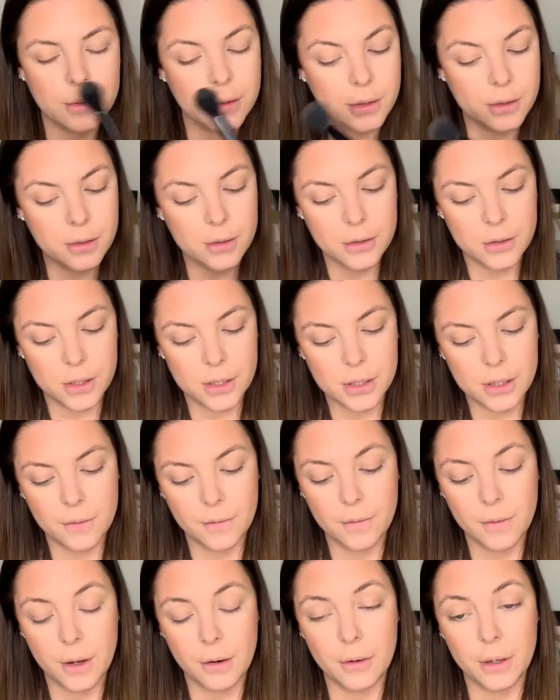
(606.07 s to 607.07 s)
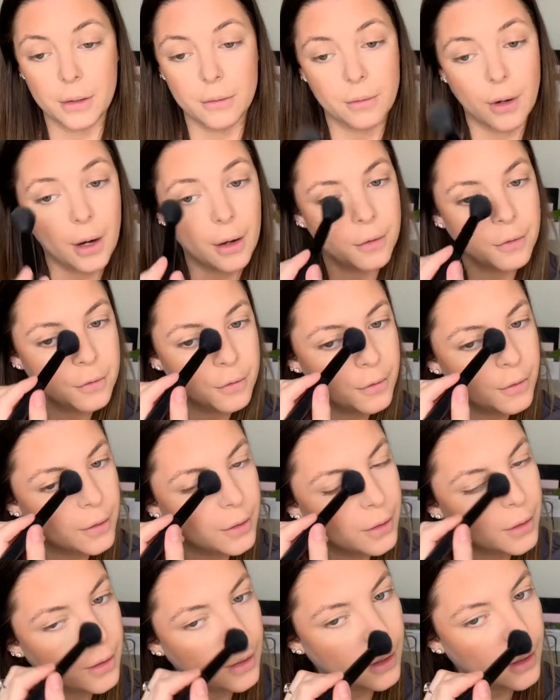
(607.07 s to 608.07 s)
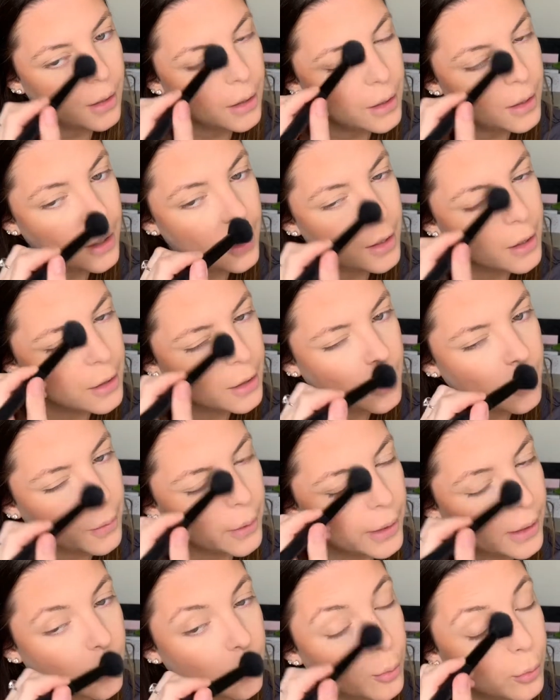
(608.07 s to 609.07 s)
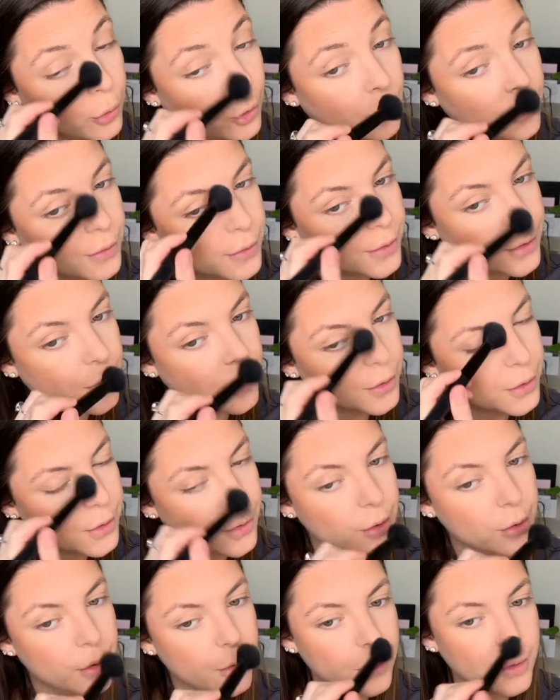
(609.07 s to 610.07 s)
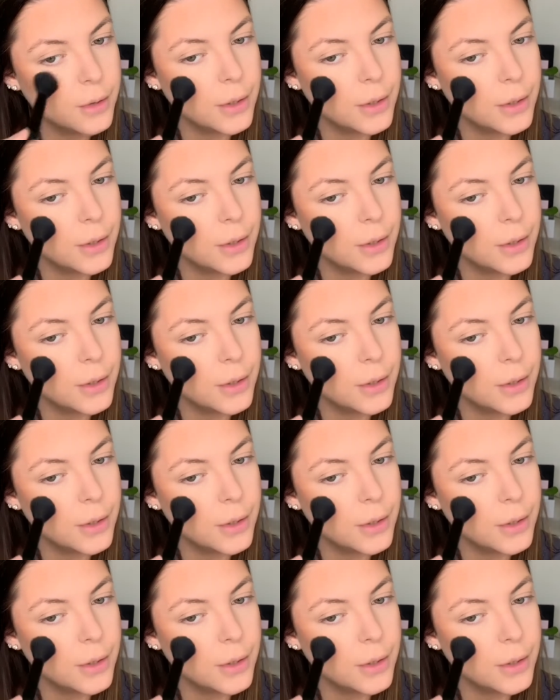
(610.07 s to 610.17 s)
This is just a very rough quick bronze contour.